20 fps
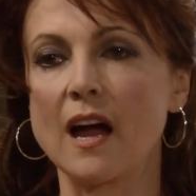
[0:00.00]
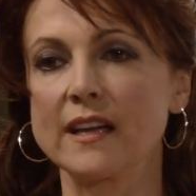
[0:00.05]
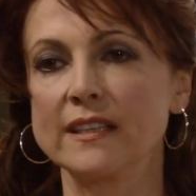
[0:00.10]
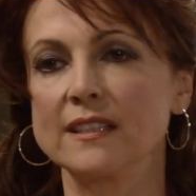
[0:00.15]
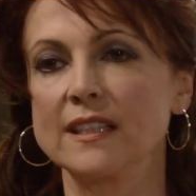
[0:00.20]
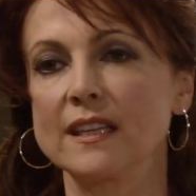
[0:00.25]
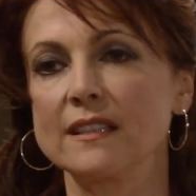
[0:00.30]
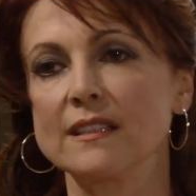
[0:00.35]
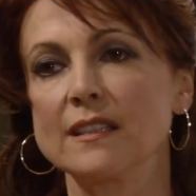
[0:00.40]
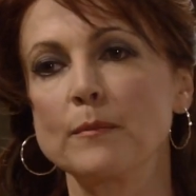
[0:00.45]

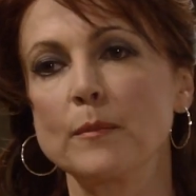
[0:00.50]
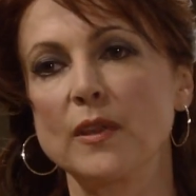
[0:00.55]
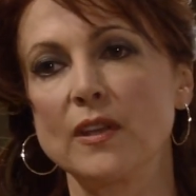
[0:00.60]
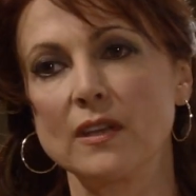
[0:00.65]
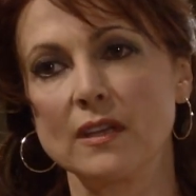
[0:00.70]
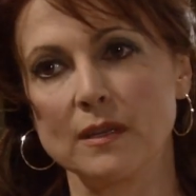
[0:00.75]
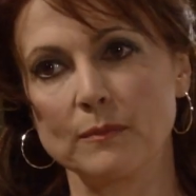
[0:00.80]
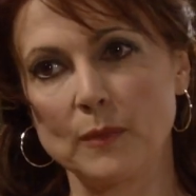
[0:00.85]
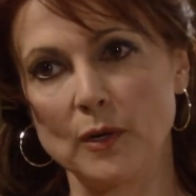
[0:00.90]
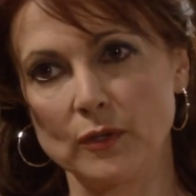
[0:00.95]
I set
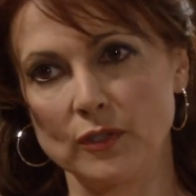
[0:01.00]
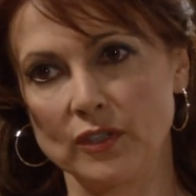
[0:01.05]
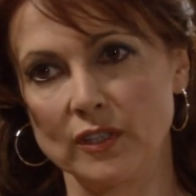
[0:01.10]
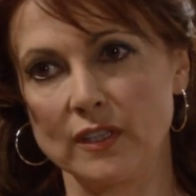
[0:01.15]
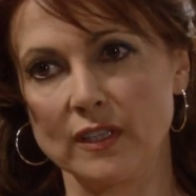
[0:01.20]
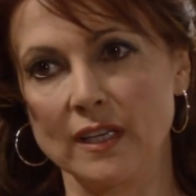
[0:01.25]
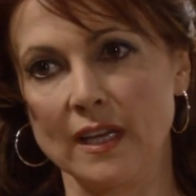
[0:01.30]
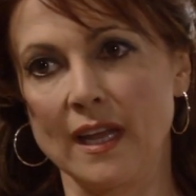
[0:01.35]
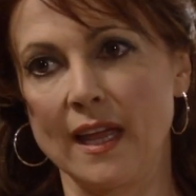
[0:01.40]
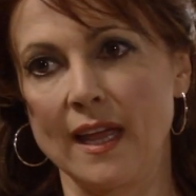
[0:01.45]
something in
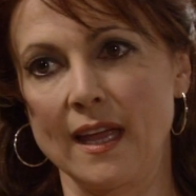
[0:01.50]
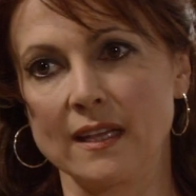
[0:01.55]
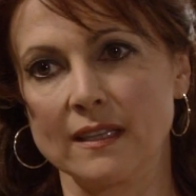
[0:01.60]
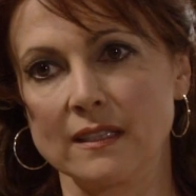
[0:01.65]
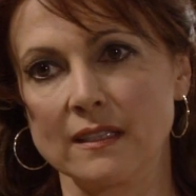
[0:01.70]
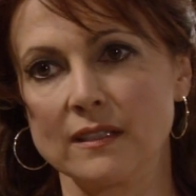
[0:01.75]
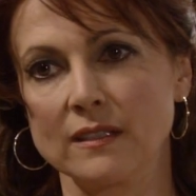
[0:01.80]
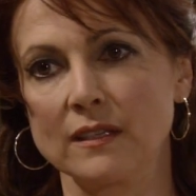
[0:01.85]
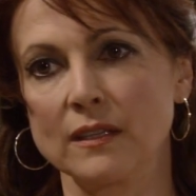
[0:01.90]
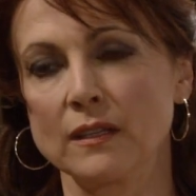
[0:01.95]
motion,
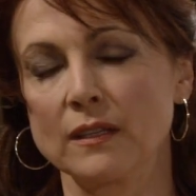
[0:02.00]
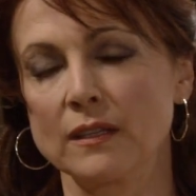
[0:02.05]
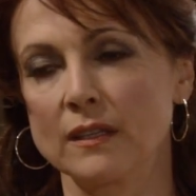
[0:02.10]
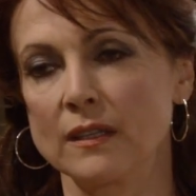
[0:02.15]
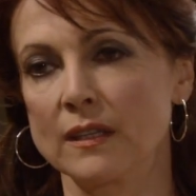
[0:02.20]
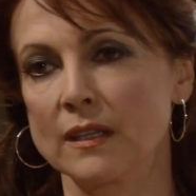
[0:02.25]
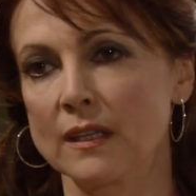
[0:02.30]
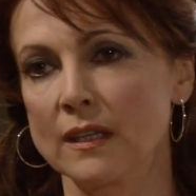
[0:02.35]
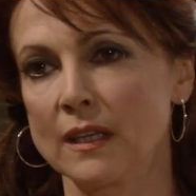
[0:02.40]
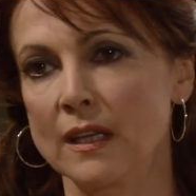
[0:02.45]
and
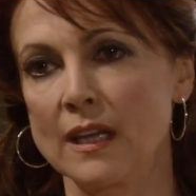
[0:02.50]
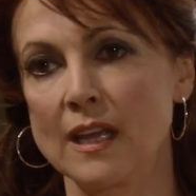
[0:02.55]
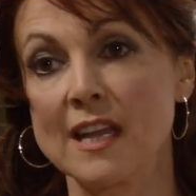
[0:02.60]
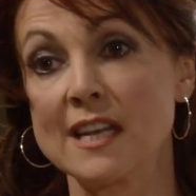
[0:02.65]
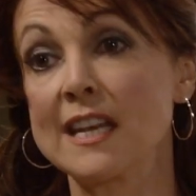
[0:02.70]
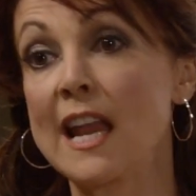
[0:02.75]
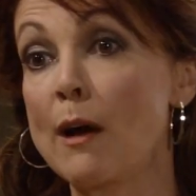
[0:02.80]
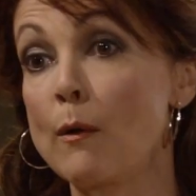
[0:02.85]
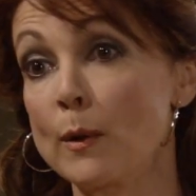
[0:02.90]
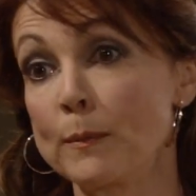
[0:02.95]

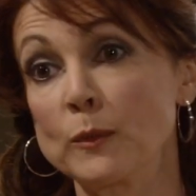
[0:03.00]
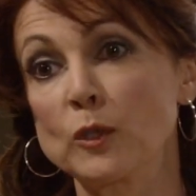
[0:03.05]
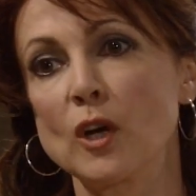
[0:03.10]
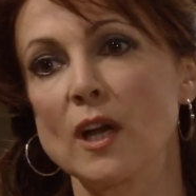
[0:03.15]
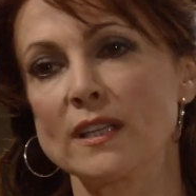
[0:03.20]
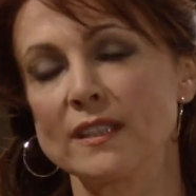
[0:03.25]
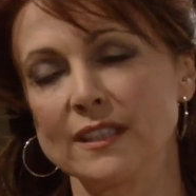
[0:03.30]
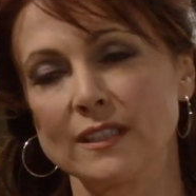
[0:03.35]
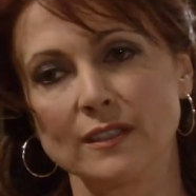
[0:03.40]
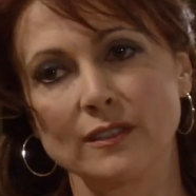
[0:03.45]
now I'm
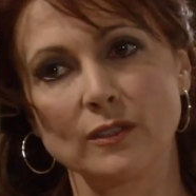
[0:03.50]
trying